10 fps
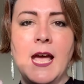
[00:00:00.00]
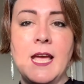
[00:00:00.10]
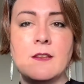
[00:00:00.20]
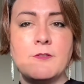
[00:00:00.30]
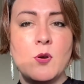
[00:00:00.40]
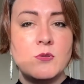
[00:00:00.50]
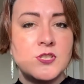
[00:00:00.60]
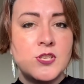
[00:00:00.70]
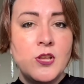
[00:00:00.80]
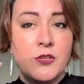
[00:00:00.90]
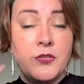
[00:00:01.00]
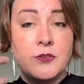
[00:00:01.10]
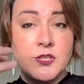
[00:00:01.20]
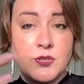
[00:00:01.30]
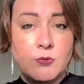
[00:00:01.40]
And of course,
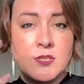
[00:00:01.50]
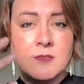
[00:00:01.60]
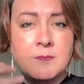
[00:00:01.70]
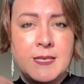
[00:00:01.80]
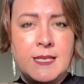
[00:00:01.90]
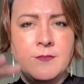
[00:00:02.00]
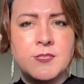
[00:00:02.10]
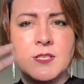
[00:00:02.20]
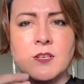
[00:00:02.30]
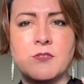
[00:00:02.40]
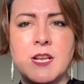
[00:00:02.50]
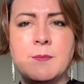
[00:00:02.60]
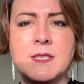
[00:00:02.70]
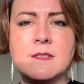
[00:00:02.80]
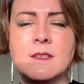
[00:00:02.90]
those thoughts and beliefs and
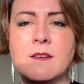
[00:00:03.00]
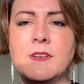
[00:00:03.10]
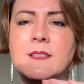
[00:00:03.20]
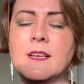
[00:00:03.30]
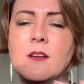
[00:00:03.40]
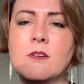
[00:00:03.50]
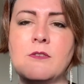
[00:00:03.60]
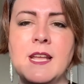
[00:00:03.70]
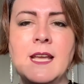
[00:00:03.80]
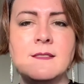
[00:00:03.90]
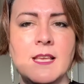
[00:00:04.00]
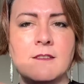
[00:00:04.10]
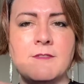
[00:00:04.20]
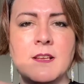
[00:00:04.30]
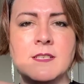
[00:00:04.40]
agreements and everything create that
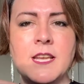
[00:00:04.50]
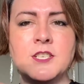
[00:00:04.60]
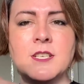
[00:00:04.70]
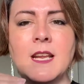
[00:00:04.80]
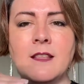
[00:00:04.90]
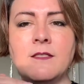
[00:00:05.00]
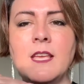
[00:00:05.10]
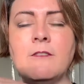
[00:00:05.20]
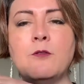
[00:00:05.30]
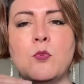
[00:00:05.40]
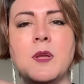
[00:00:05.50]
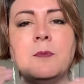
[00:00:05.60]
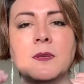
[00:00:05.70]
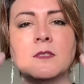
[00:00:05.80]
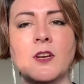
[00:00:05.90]
foundation, and therefore we
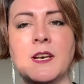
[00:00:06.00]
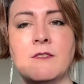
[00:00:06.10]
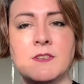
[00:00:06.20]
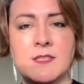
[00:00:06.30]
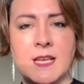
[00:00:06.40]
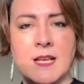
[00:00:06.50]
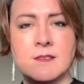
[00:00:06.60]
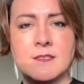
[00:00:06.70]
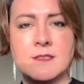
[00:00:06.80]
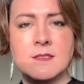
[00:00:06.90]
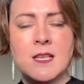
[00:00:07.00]
build on everything else.